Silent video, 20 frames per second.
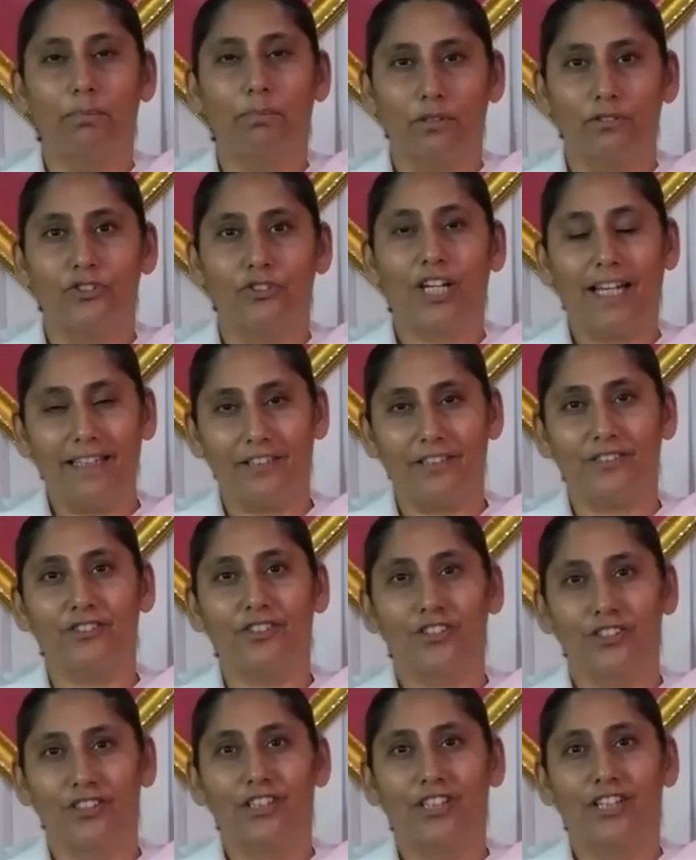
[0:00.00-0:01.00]

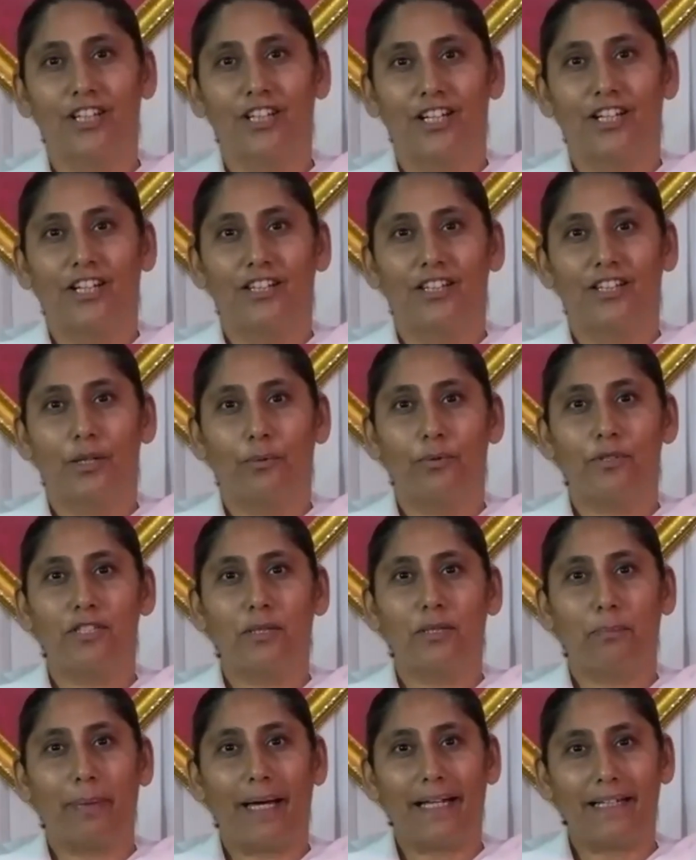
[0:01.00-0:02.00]
challenge. There was
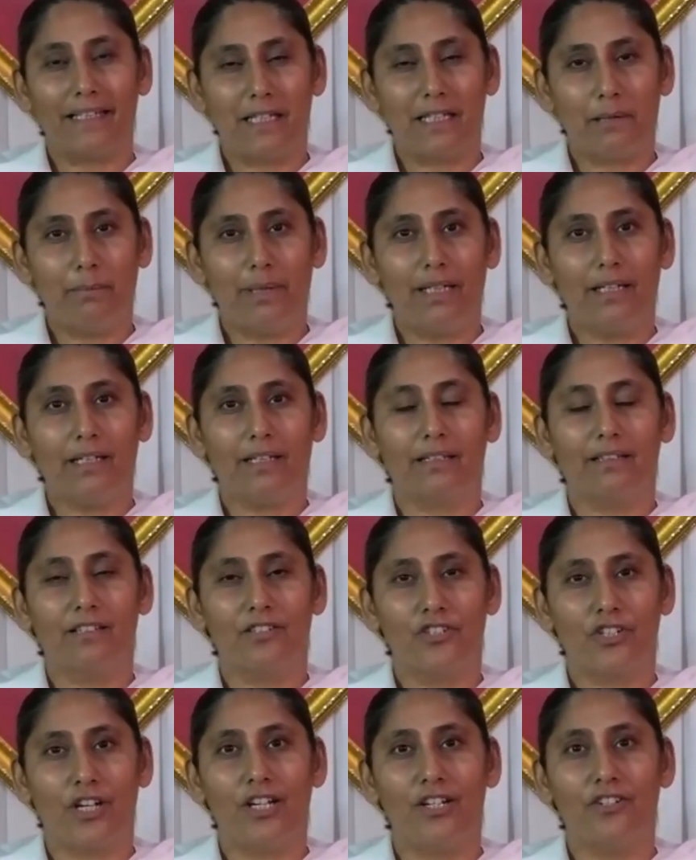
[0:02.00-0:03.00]
the pandemic and the
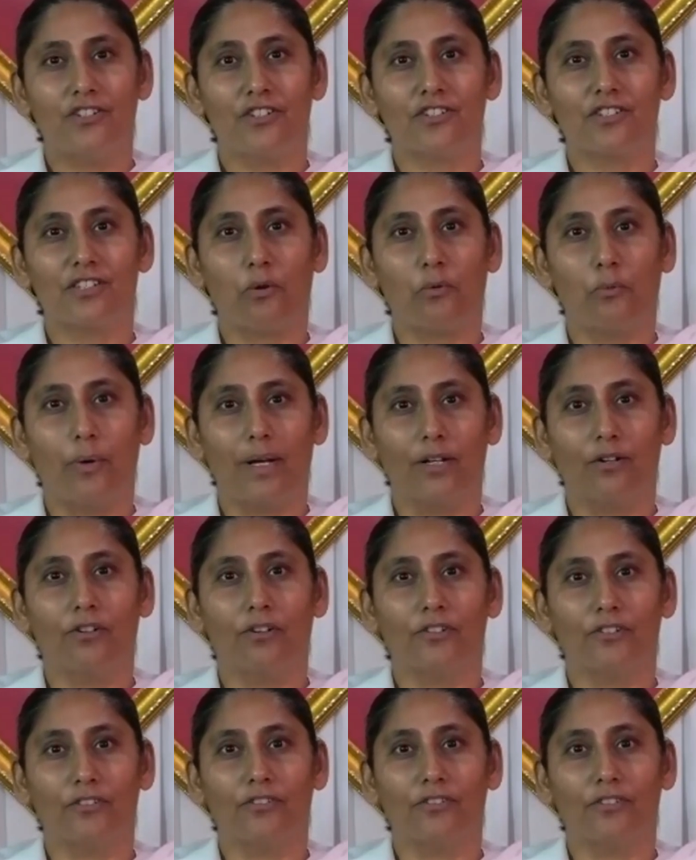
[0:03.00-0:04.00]
changes that went
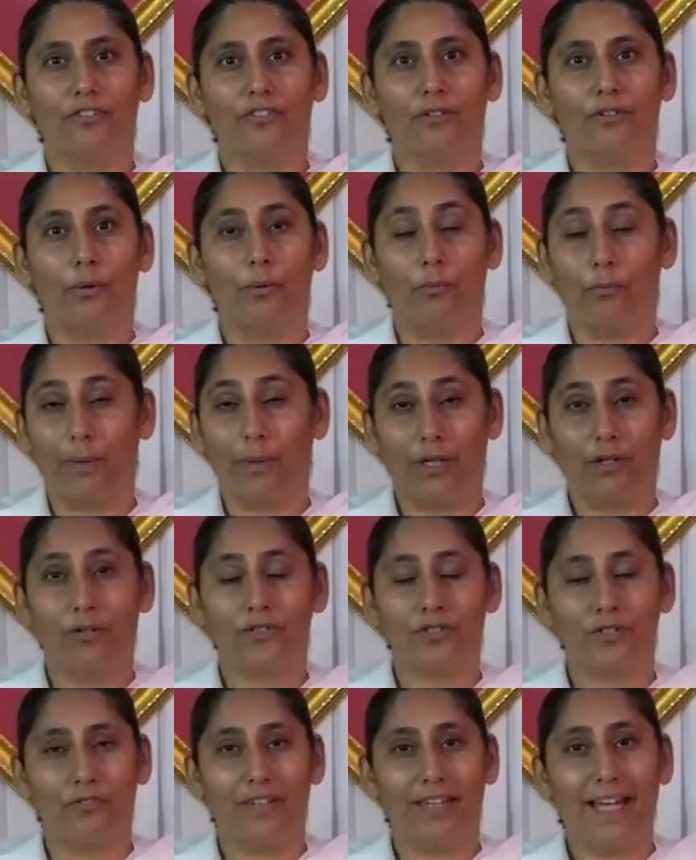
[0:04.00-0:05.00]
on
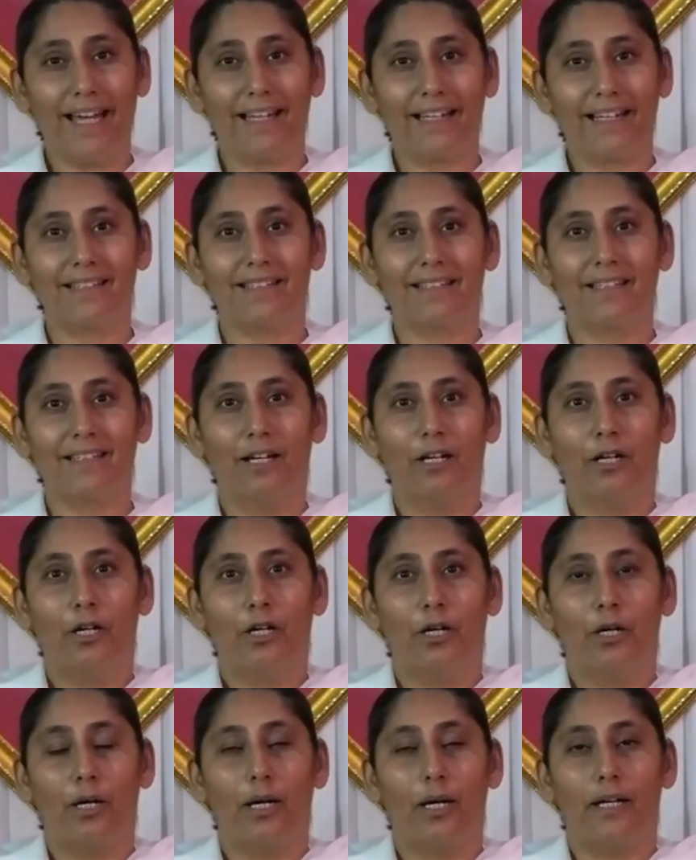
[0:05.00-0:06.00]
because of that.
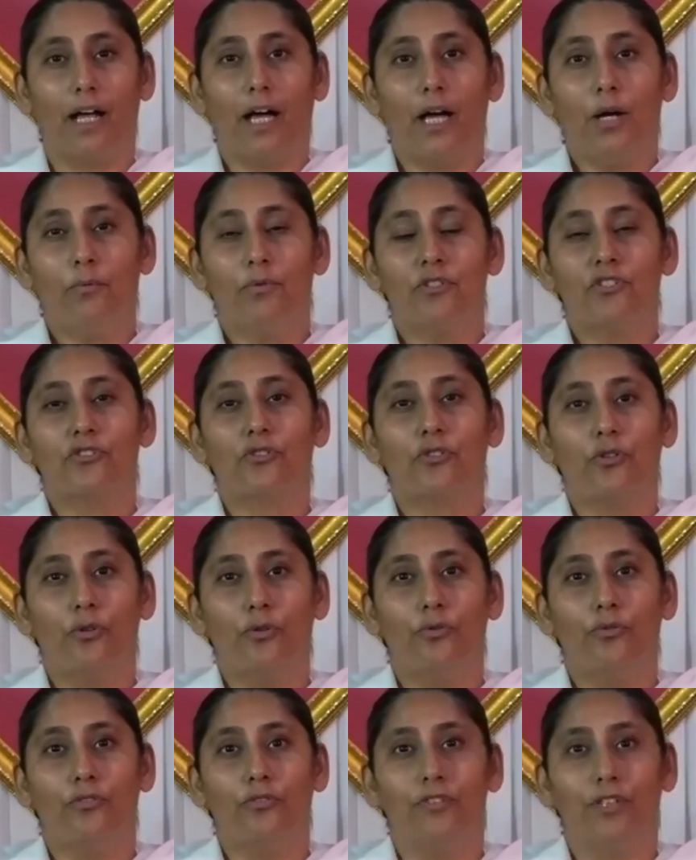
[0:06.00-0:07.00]
And I was
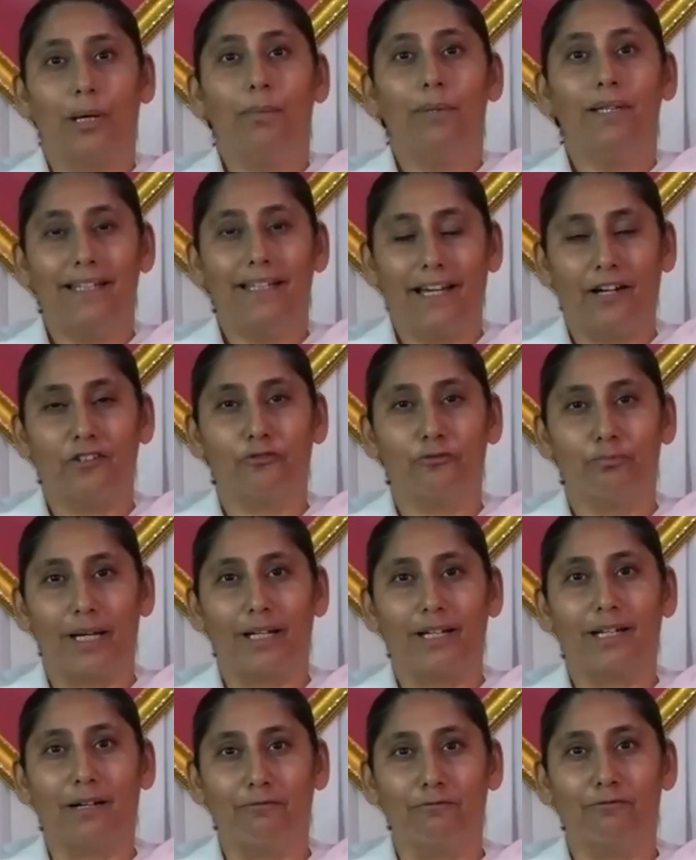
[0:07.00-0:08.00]
thrown doubly out of
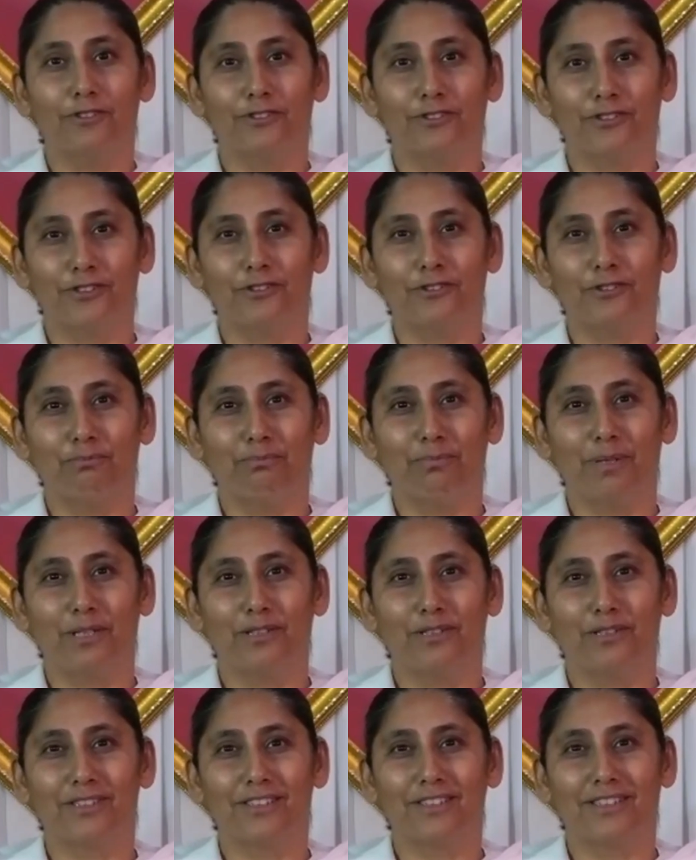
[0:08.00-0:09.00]
my comfort zone,
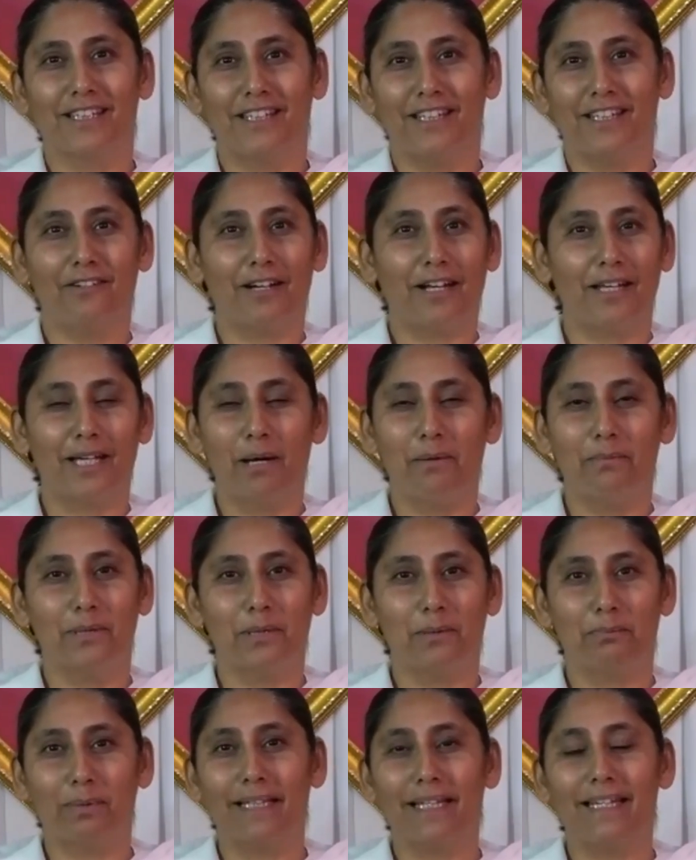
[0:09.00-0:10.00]
because here I am in
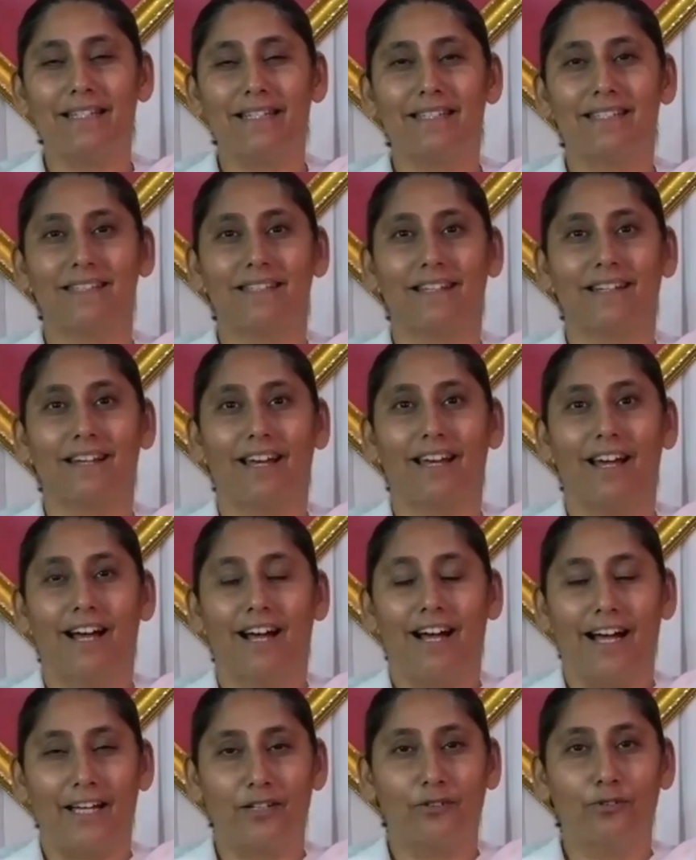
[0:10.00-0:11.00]
a place that
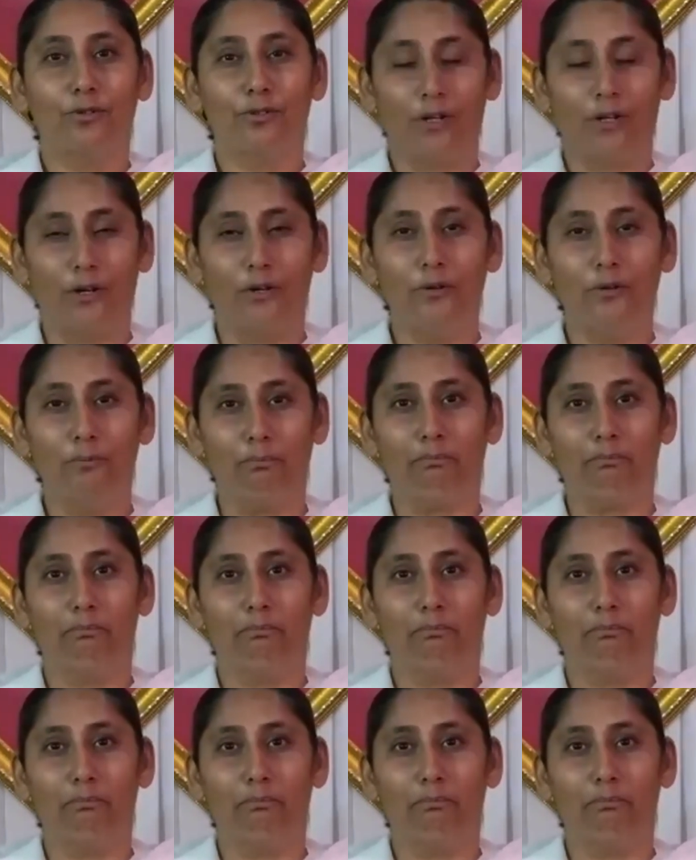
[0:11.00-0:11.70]
I call home,